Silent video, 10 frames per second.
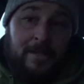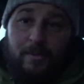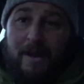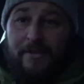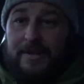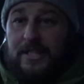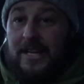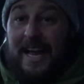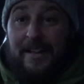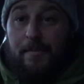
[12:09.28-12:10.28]
Whether it's the
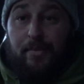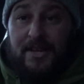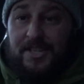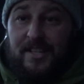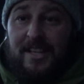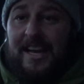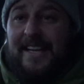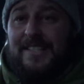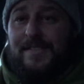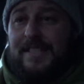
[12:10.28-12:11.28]
pressure that the
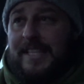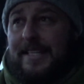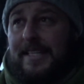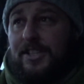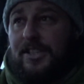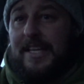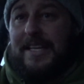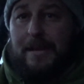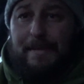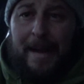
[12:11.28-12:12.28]
lakes have seen this year,
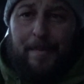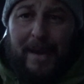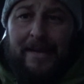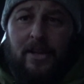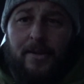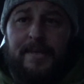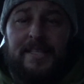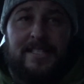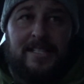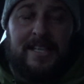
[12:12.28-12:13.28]
the amount of bait going
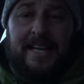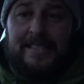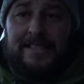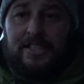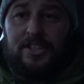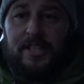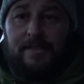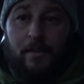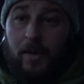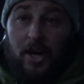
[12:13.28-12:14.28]
into the lakes this
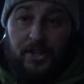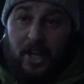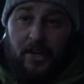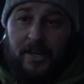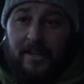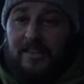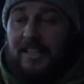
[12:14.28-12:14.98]
year or what, I don't know.